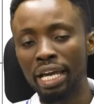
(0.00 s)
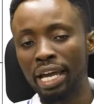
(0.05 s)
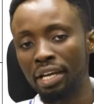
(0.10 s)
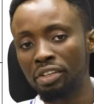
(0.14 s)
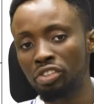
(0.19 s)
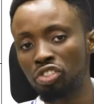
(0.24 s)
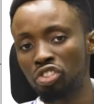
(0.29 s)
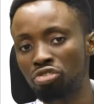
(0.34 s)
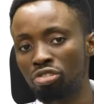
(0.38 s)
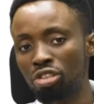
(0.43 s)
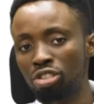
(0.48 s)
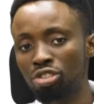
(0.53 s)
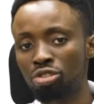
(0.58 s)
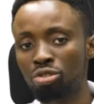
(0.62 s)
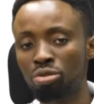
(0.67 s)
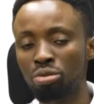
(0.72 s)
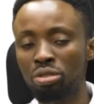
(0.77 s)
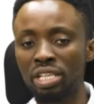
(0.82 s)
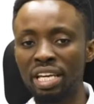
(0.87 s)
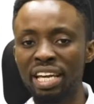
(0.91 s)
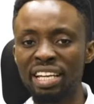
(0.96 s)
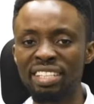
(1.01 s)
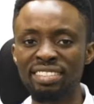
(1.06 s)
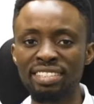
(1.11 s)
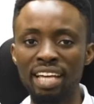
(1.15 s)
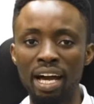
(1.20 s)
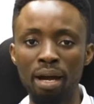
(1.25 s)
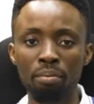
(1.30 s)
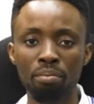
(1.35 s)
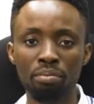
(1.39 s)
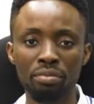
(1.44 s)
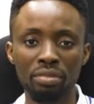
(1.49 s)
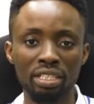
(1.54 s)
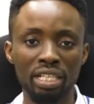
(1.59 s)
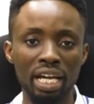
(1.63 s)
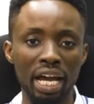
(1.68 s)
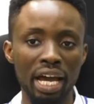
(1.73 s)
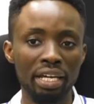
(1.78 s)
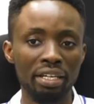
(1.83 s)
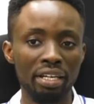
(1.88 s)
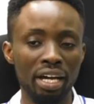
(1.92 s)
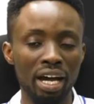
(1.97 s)
head straight to the exam
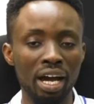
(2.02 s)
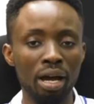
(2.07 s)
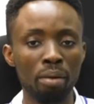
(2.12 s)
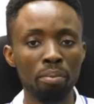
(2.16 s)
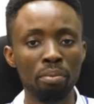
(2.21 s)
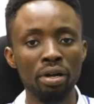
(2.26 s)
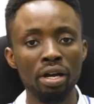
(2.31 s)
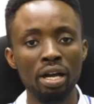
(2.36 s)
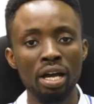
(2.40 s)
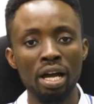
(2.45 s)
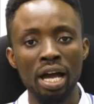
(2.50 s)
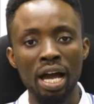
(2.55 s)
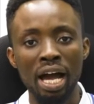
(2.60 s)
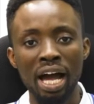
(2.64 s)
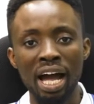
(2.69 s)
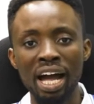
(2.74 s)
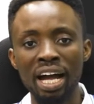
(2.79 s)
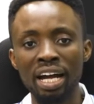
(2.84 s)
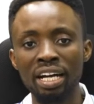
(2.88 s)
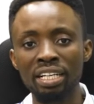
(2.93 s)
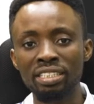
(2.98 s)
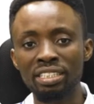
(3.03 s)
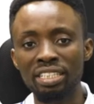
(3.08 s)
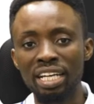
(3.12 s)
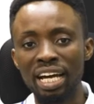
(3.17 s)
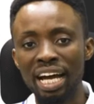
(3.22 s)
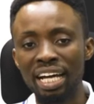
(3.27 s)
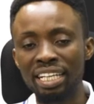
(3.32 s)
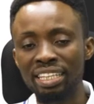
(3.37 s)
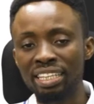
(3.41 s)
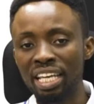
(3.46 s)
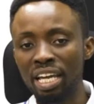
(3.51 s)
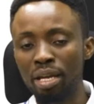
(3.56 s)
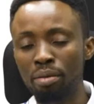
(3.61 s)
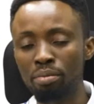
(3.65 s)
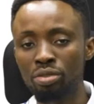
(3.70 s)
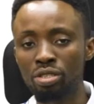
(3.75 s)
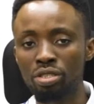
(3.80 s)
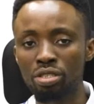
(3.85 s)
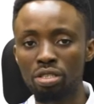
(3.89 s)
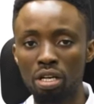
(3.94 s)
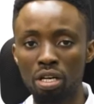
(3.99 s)
guide app and
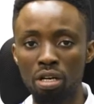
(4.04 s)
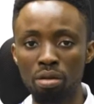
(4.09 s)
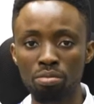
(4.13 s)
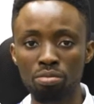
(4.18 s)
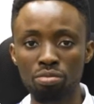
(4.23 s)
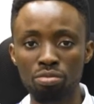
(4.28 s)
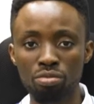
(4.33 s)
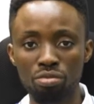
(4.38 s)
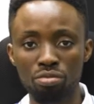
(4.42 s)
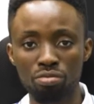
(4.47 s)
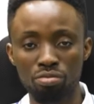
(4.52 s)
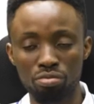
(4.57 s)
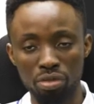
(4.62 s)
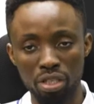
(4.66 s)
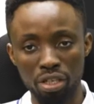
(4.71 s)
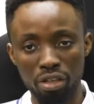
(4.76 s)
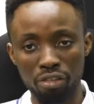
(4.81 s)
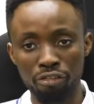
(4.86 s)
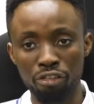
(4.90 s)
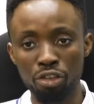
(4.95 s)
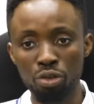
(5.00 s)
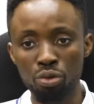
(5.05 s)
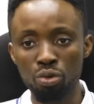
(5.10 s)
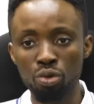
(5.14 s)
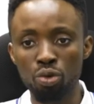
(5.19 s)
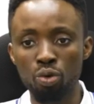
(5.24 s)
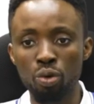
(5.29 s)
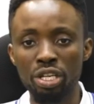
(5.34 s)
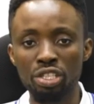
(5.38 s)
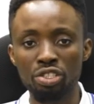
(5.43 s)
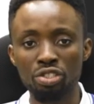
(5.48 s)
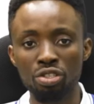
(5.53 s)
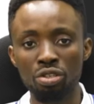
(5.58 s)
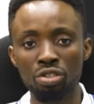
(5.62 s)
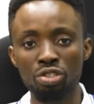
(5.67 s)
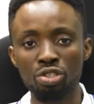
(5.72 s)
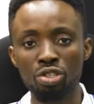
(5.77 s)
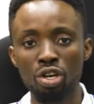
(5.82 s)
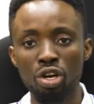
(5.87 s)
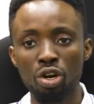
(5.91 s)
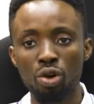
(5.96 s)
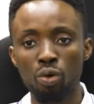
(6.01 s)
attempt a few
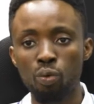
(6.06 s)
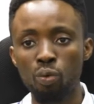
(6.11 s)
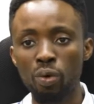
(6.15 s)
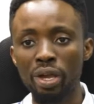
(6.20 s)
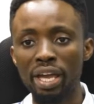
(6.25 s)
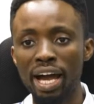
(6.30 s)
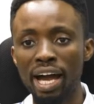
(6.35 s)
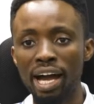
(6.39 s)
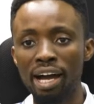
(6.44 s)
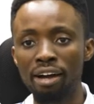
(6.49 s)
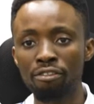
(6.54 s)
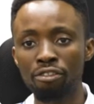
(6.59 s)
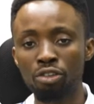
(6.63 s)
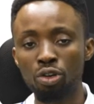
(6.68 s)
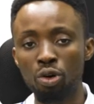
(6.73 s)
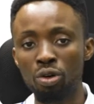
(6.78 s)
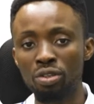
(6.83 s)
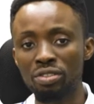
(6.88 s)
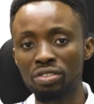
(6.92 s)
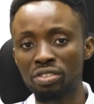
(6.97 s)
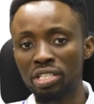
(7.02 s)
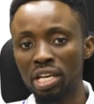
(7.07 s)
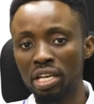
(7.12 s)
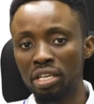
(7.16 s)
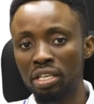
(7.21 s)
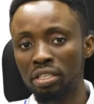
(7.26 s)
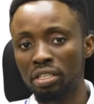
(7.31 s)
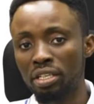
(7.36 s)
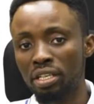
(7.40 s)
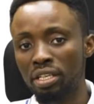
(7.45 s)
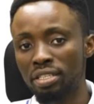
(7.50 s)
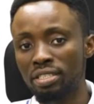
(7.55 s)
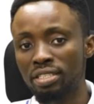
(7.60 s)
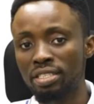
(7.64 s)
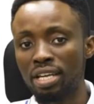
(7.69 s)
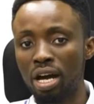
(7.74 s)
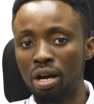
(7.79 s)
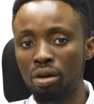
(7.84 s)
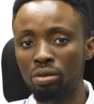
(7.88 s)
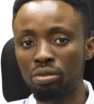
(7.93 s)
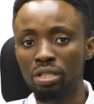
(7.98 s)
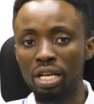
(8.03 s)
questions we have concerning a
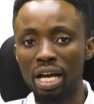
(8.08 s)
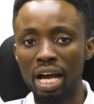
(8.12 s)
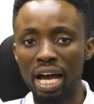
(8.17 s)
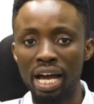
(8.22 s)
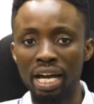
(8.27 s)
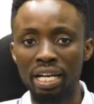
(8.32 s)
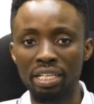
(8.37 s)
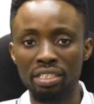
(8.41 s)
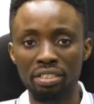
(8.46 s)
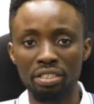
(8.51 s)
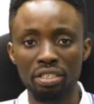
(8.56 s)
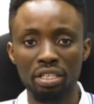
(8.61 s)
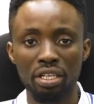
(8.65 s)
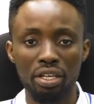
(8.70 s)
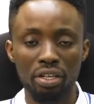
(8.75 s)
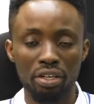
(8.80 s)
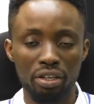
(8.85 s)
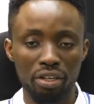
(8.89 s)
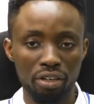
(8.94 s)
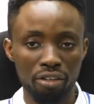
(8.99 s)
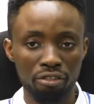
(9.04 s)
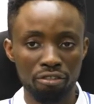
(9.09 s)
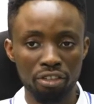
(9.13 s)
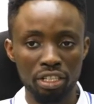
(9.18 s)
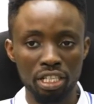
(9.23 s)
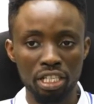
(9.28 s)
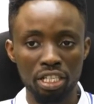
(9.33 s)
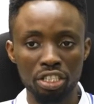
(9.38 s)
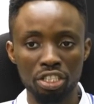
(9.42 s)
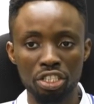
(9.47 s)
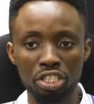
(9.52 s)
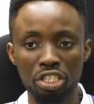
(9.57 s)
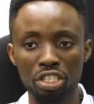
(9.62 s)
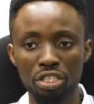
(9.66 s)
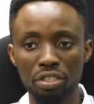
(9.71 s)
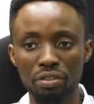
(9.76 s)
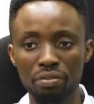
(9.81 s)
town and a village.